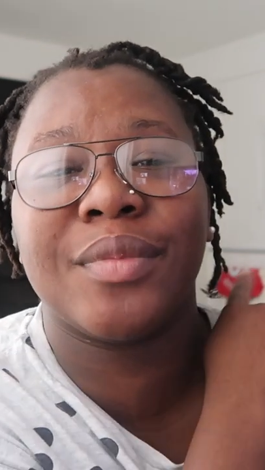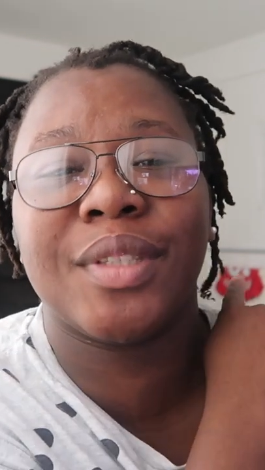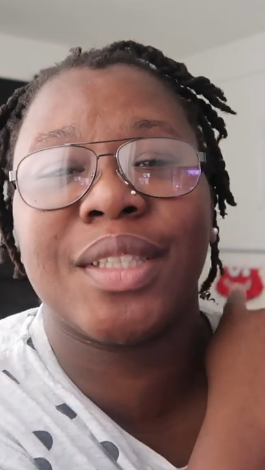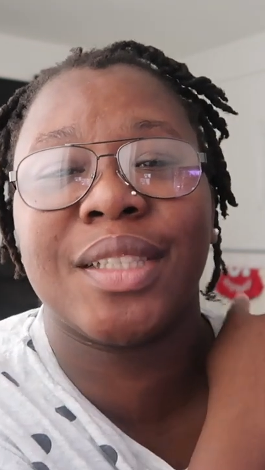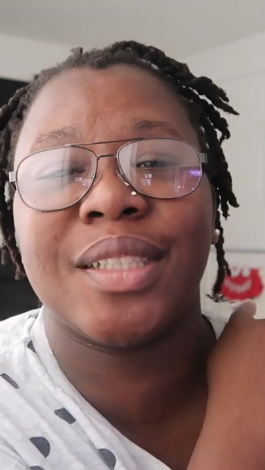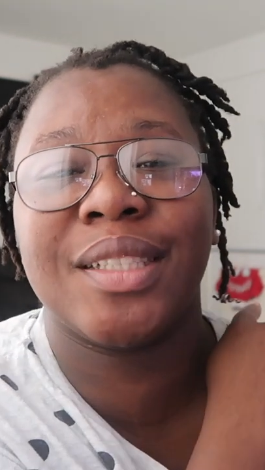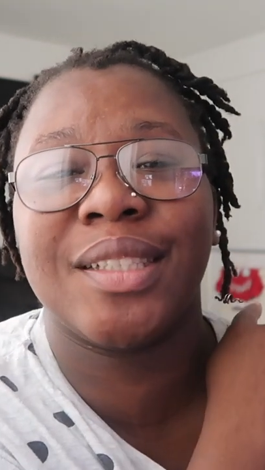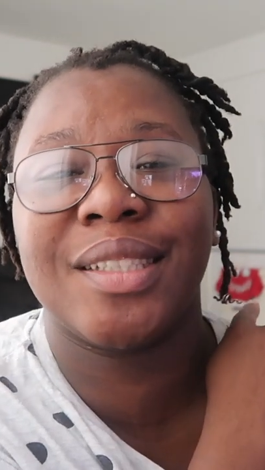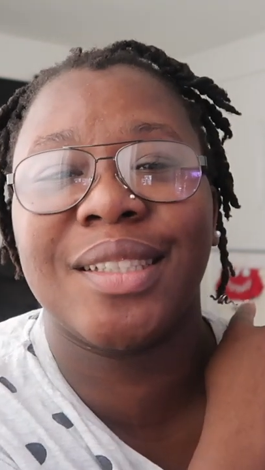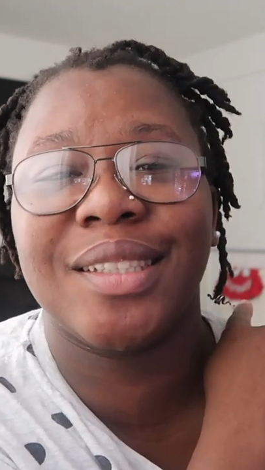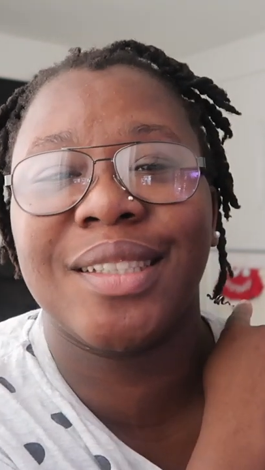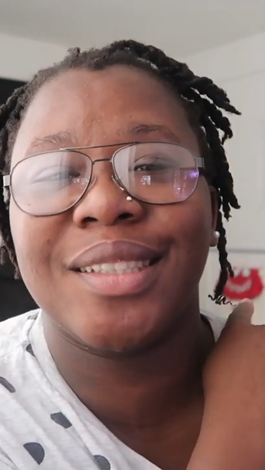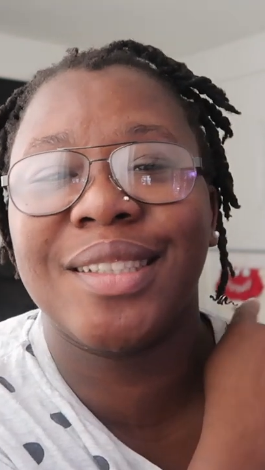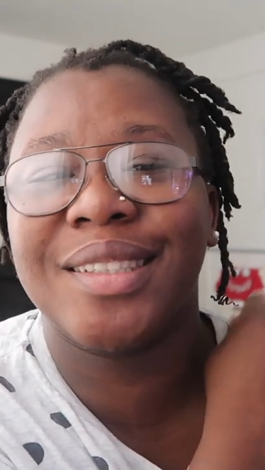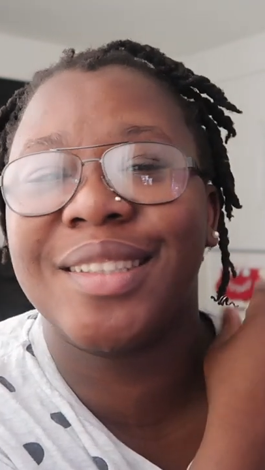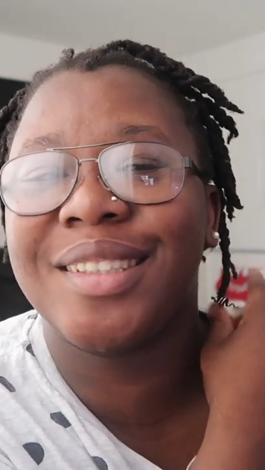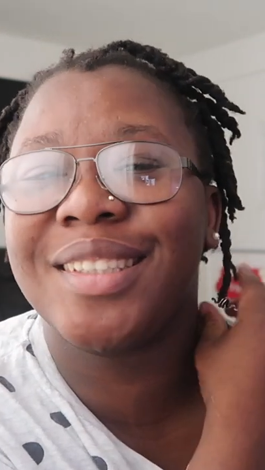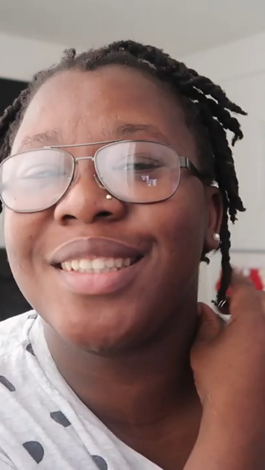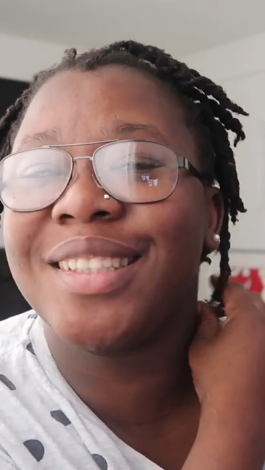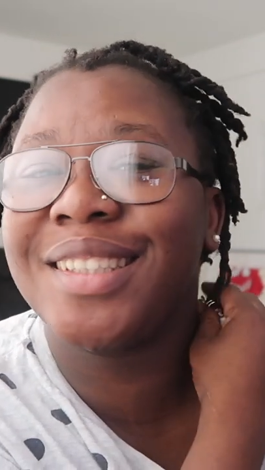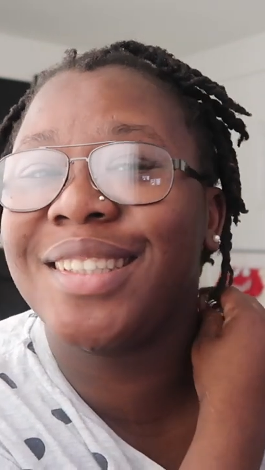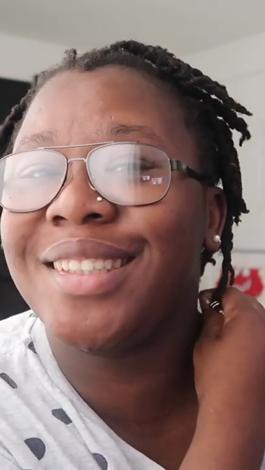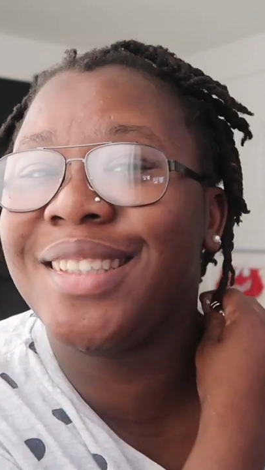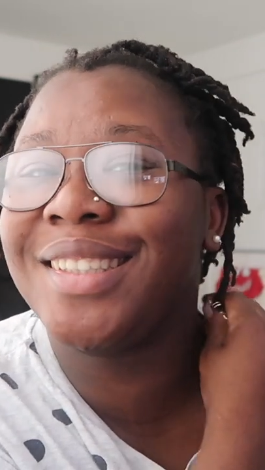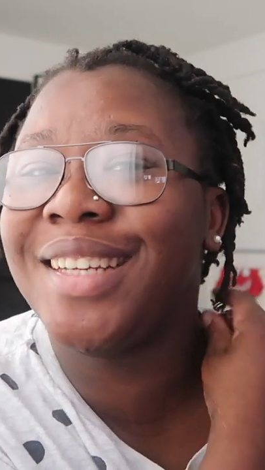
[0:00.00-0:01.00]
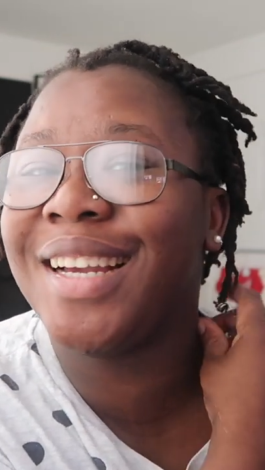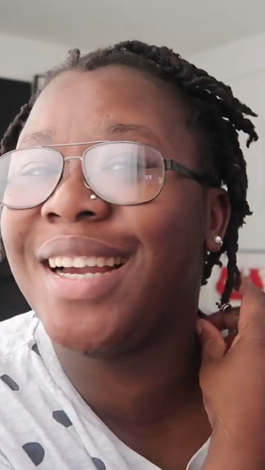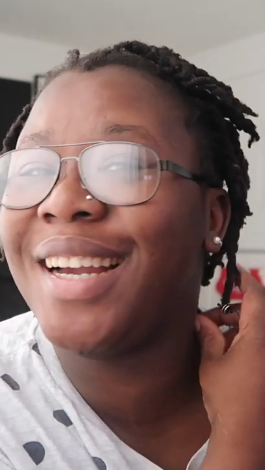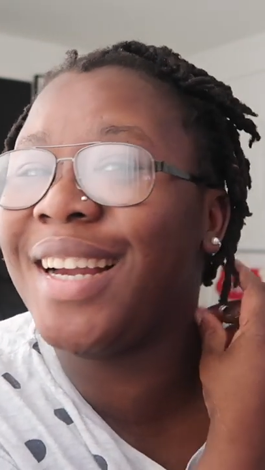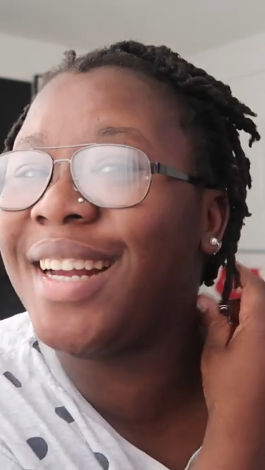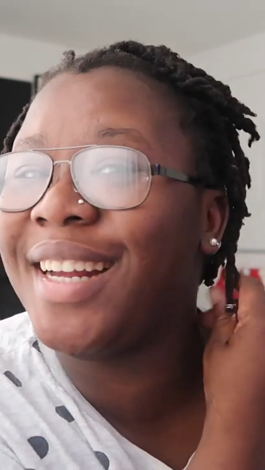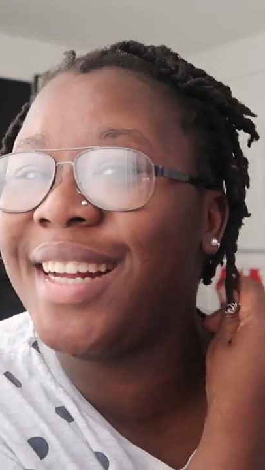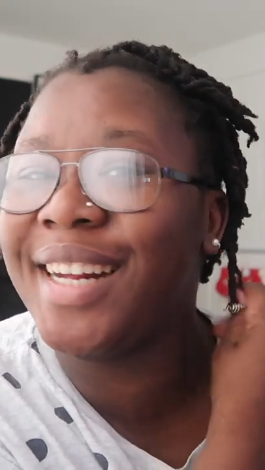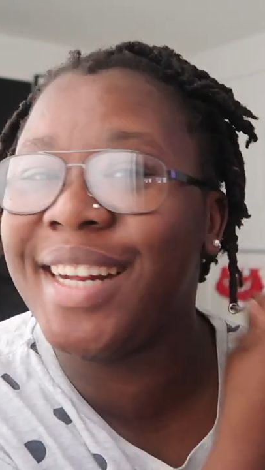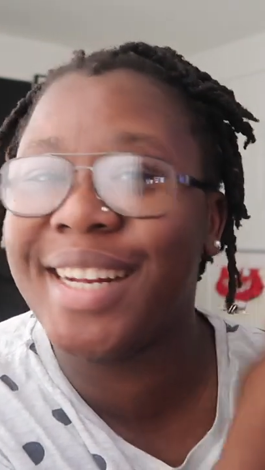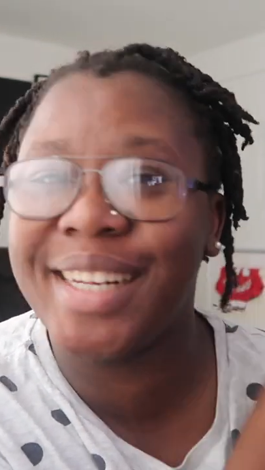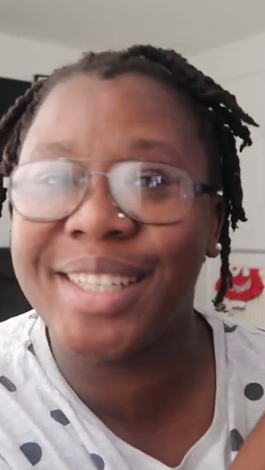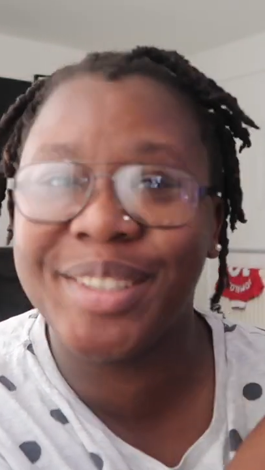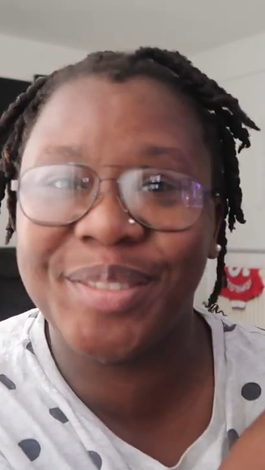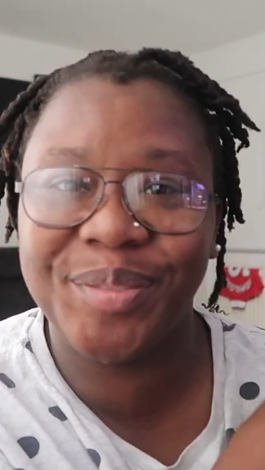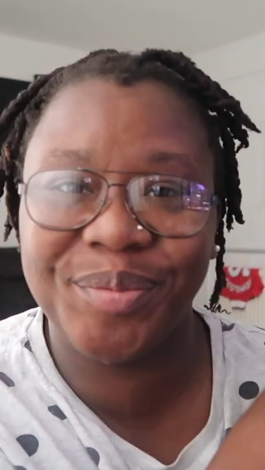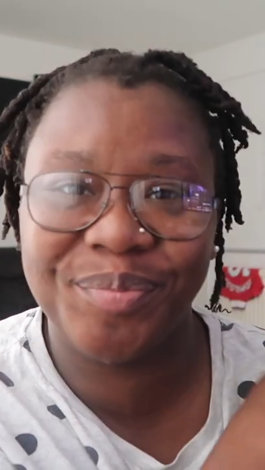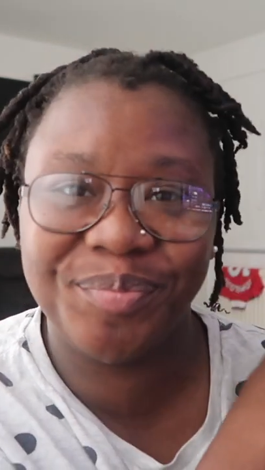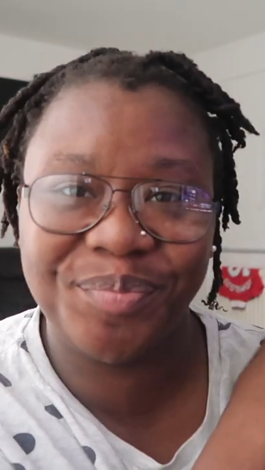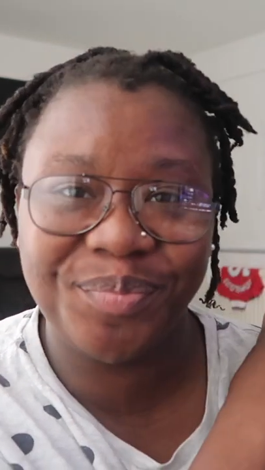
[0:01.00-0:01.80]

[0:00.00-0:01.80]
Oh yeah. Yeah.